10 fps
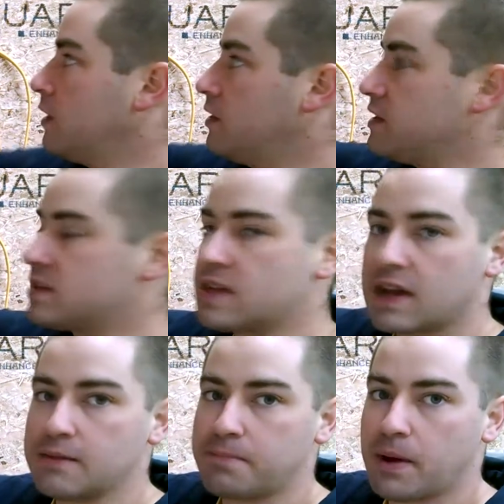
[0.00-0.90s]
This
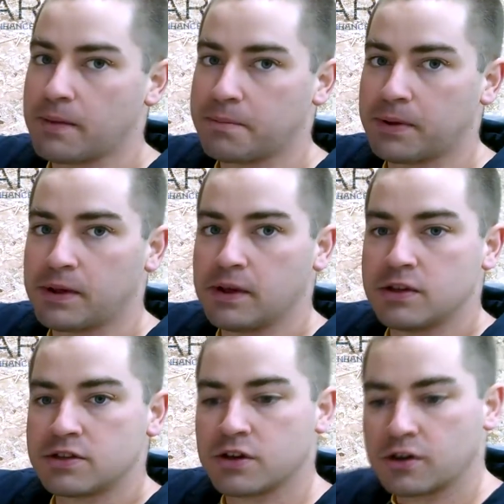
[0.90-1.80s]
second pump
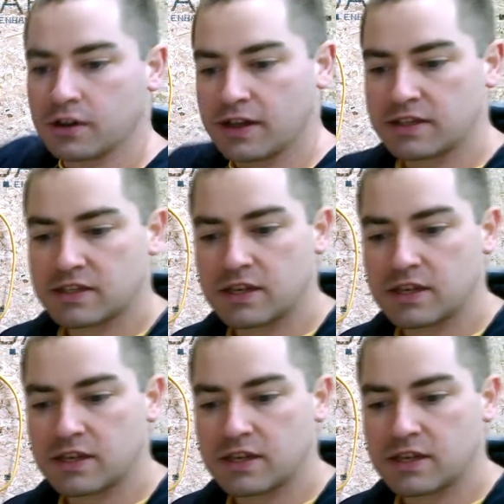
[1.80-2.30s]
circulates